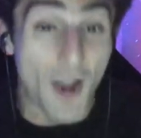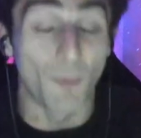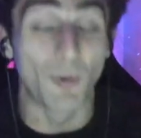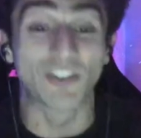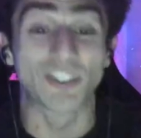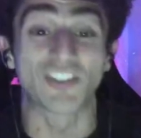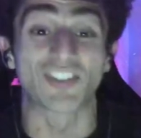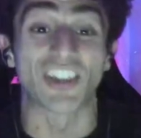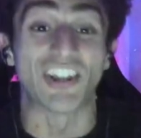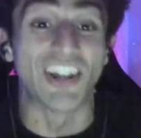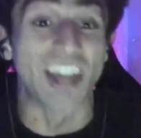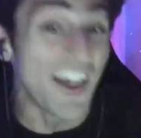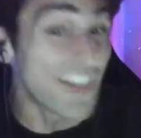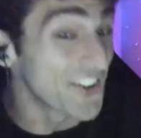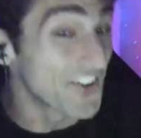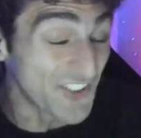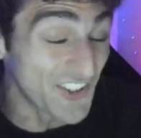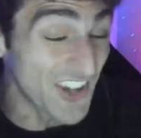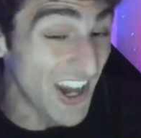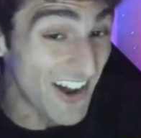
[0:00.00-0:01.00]
which is
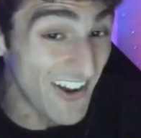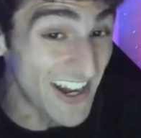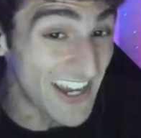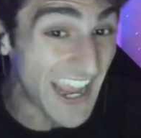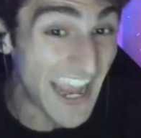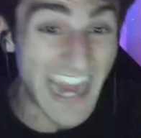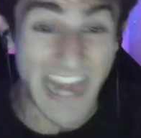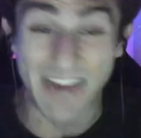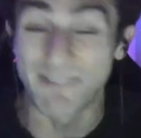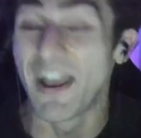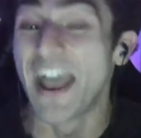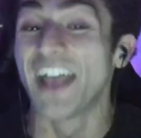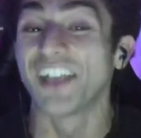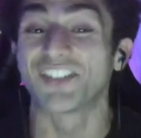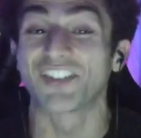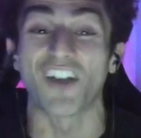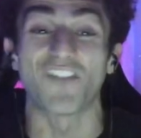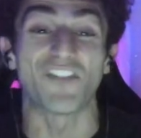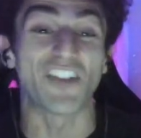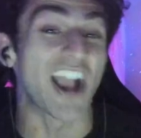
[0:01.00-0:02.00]
another scary game.
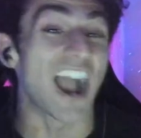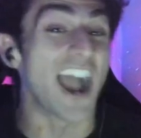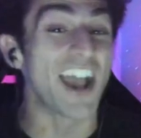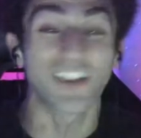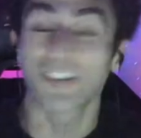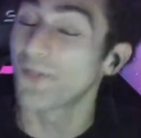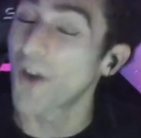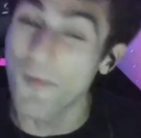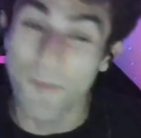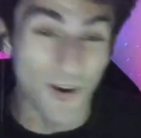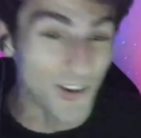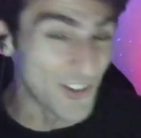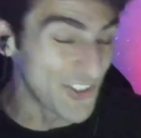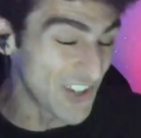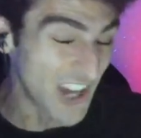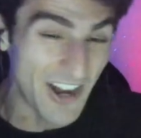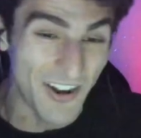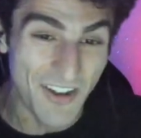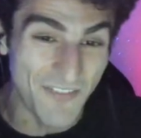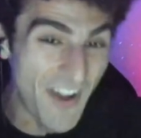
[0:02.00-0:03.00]
So if you guys want more
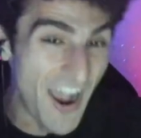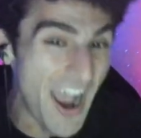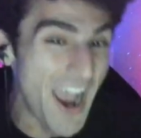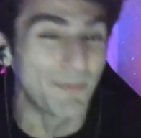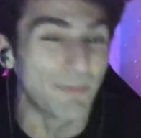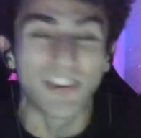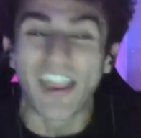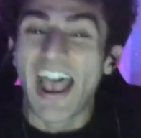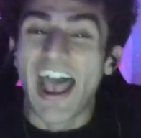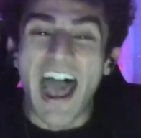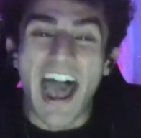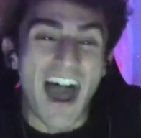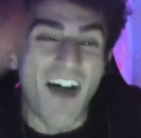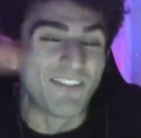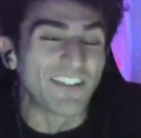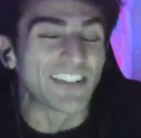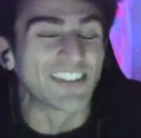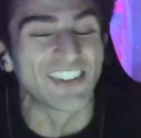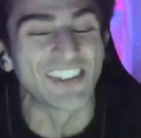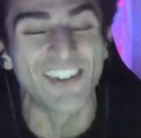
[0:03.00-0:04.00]
scary vibes, I'm
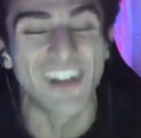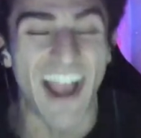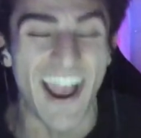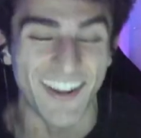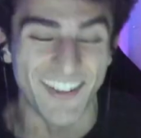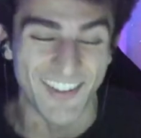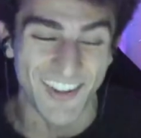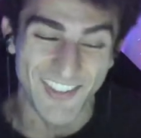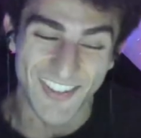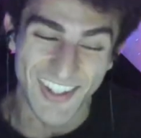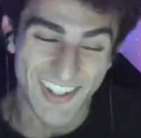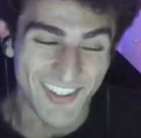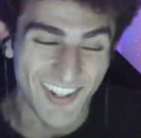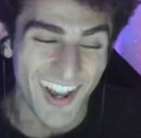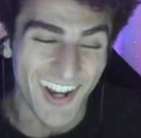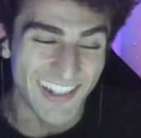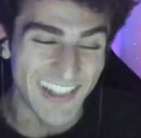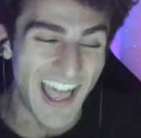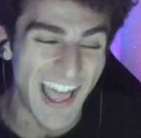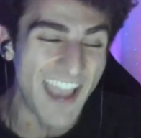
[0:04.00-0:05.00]
gonna see you guys on
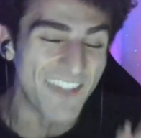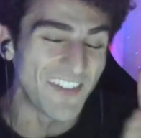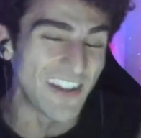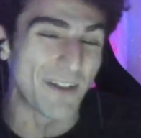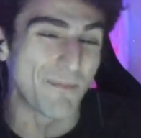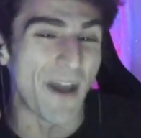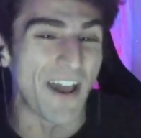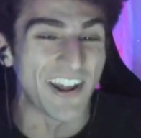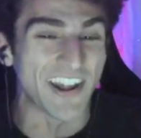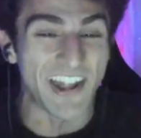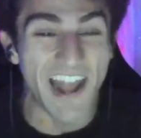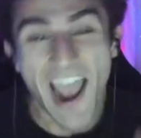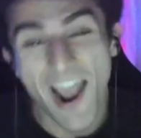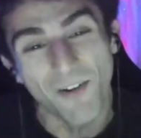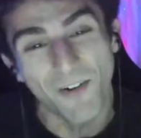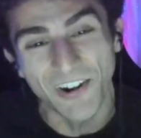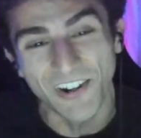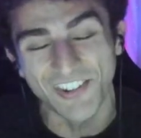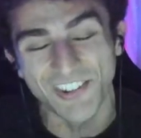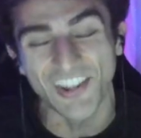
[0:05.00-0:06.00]
TikTok live in about an
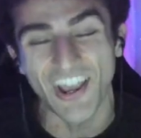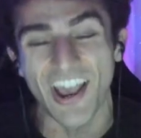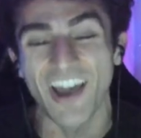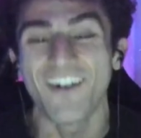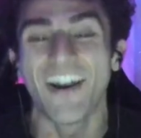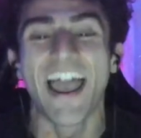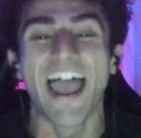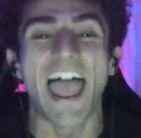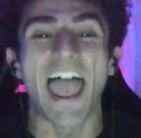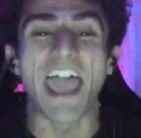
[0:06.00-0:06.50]
hour or so.